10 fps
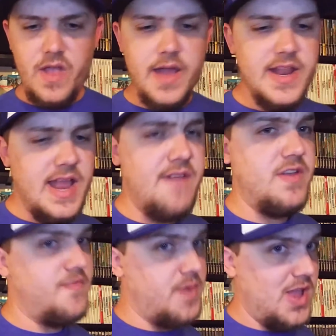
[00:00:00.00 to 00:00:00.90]
I didn't have
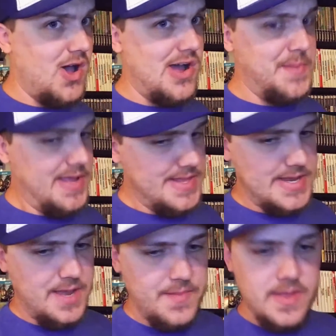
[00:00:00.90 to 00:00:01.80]
enough money on me at the
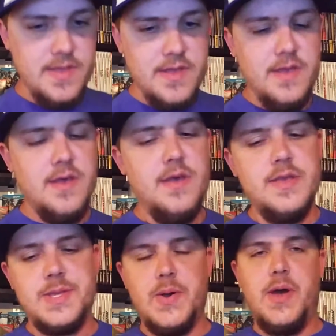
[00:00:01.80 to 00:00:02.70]
time,
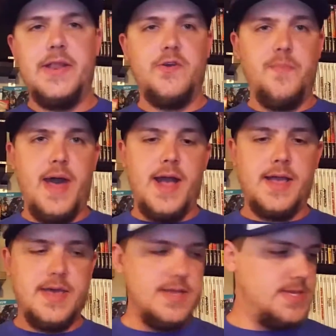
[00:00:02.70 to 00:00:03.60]
so I had to go back.